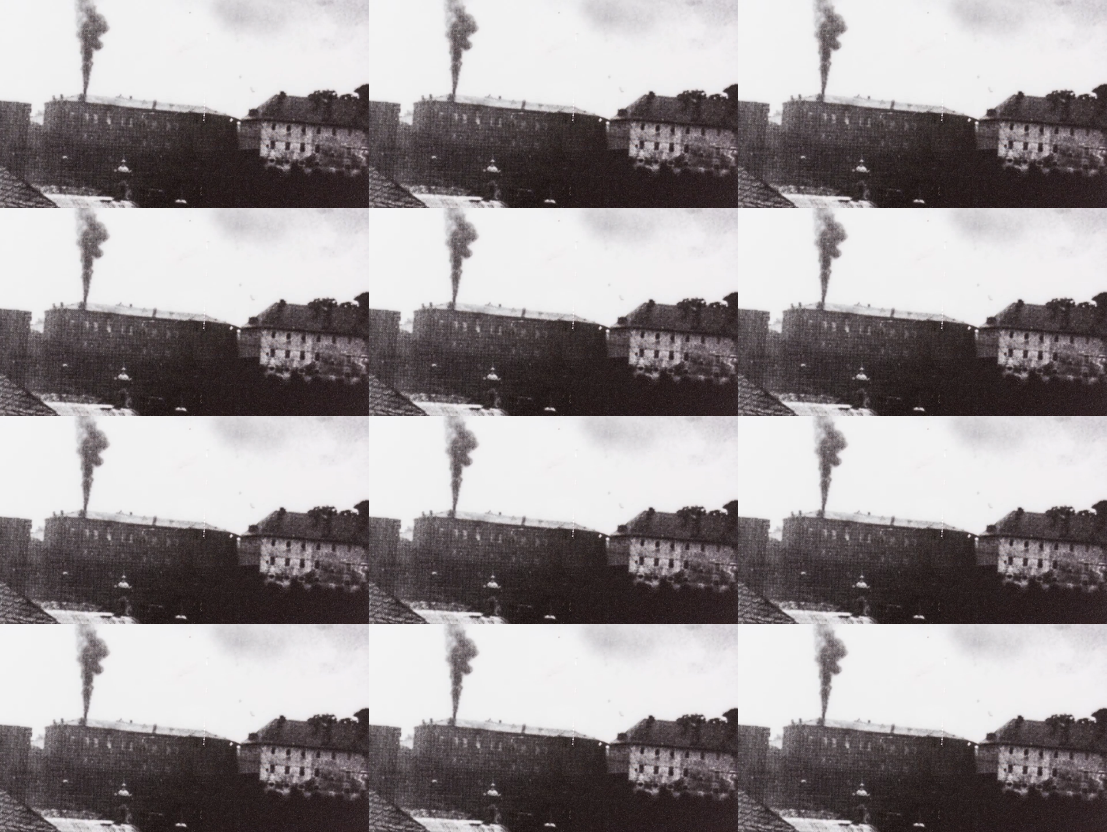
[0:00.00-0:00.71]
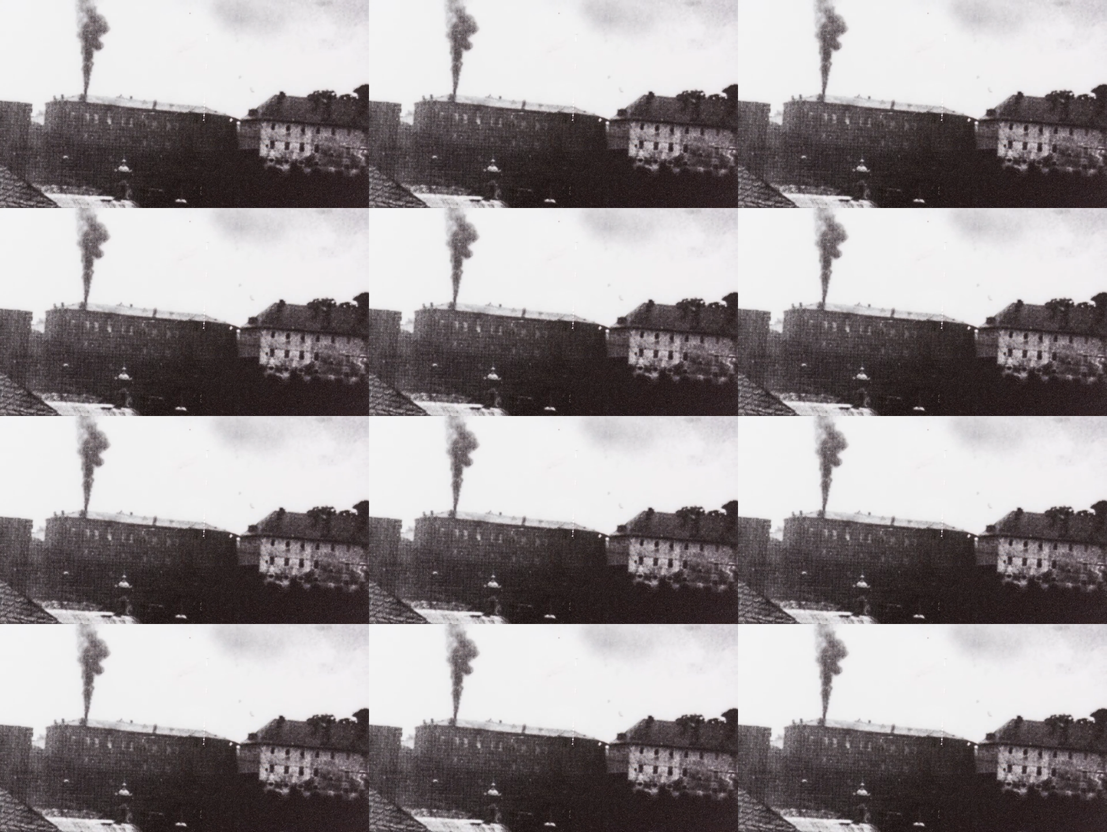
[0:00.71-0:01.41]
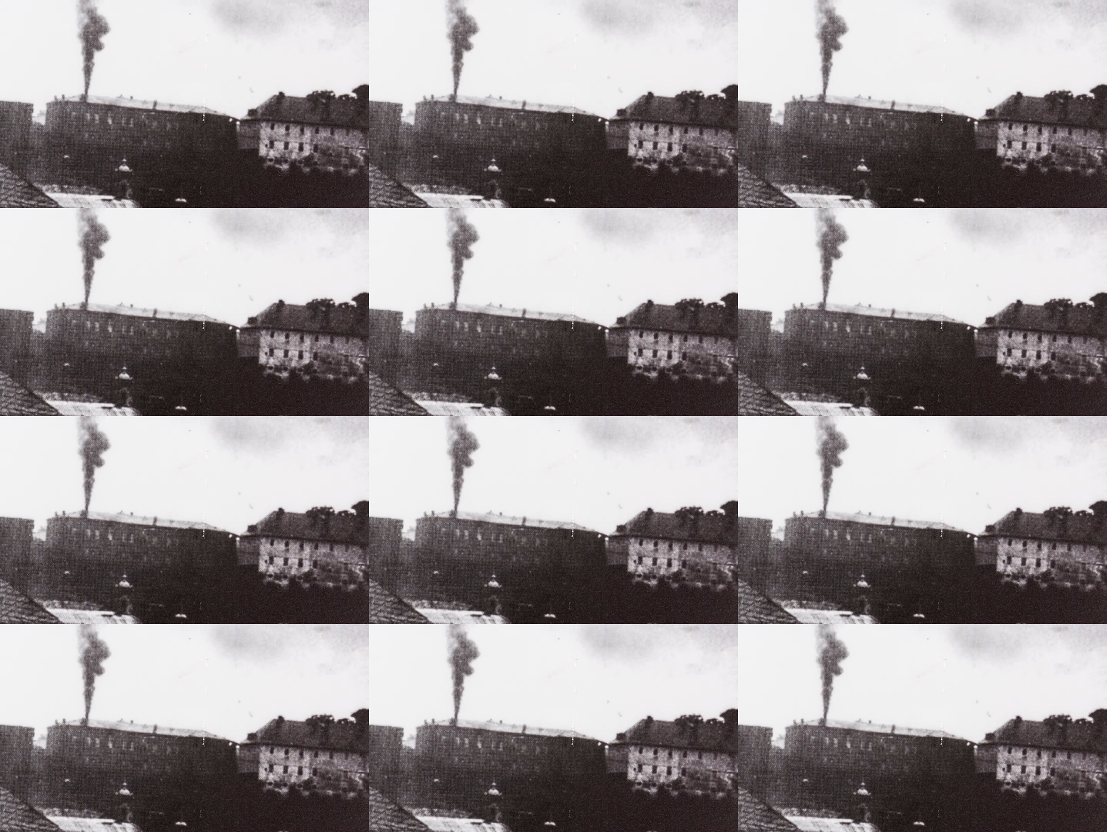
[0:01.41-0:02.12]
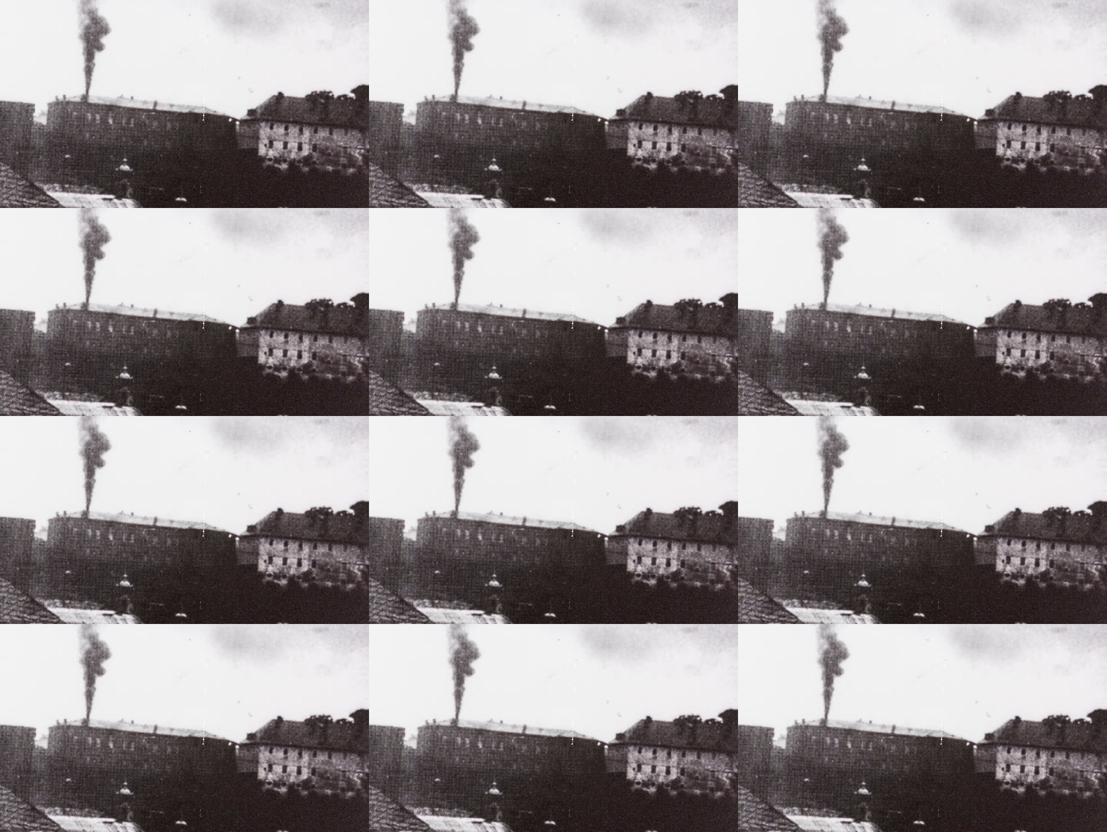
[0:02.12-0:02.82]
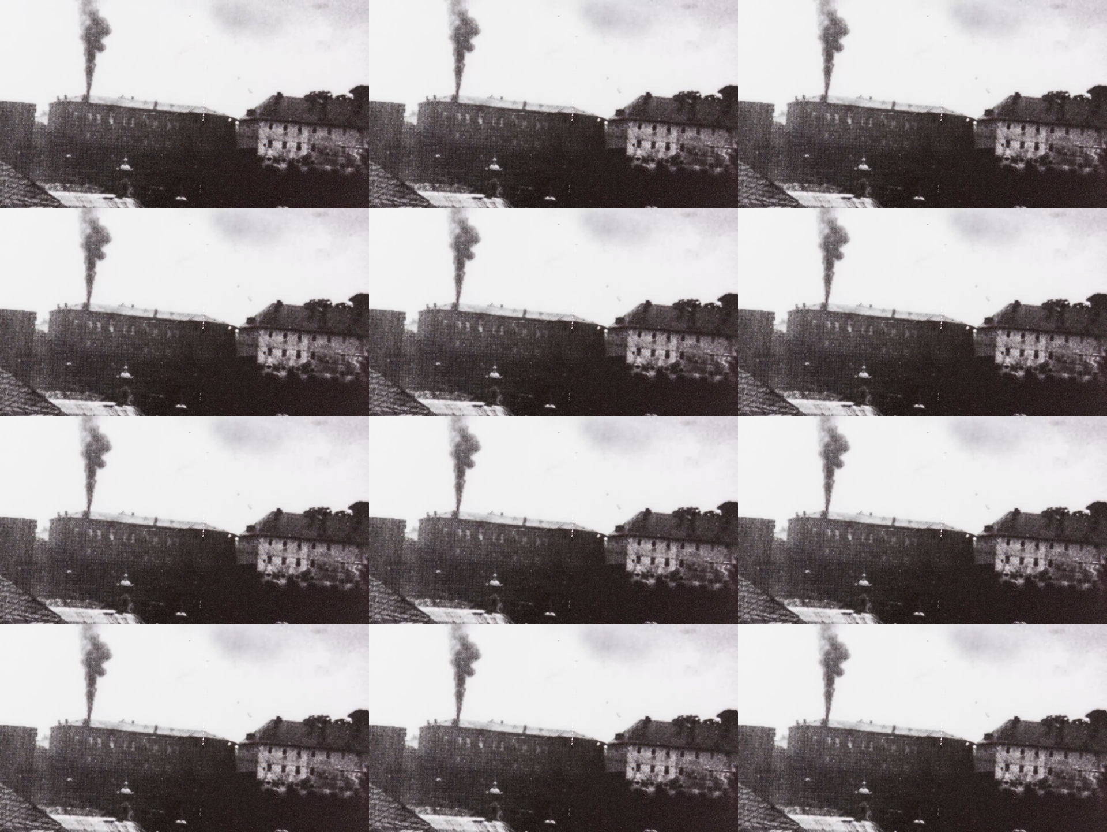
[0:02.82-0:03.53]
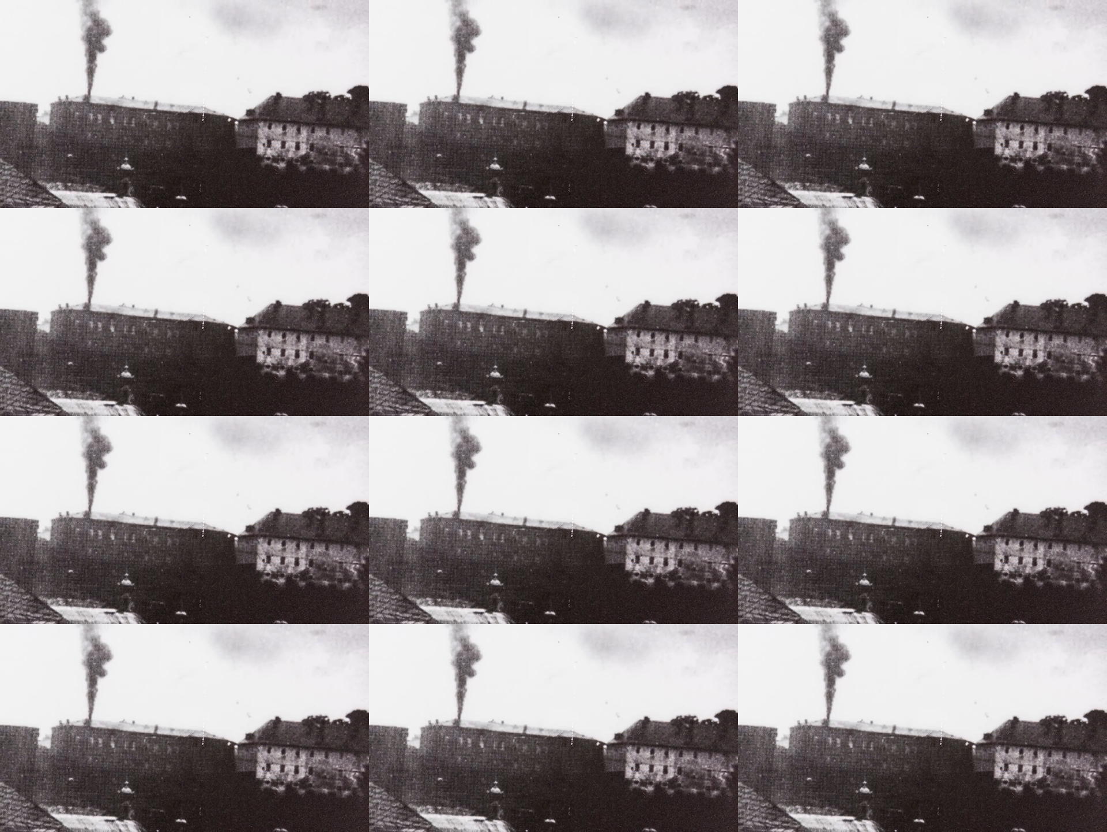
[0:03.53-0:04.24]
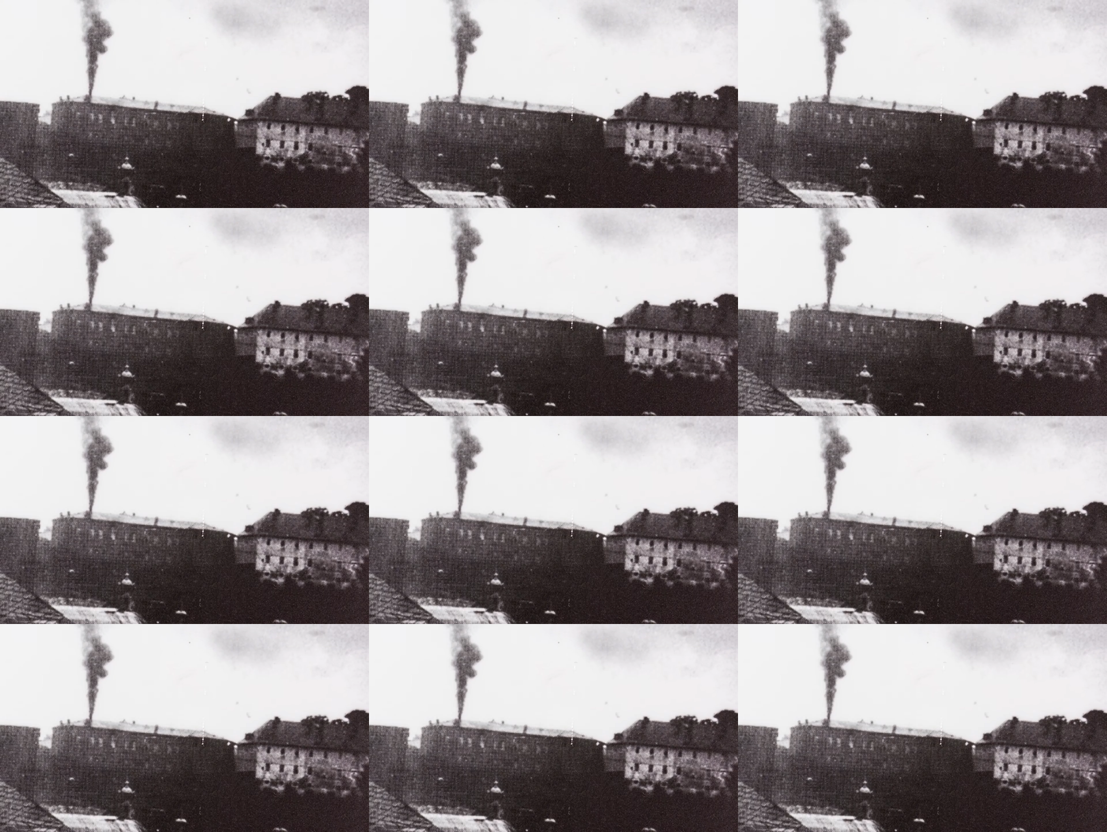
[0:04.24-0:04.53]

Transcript: (no speaker visible)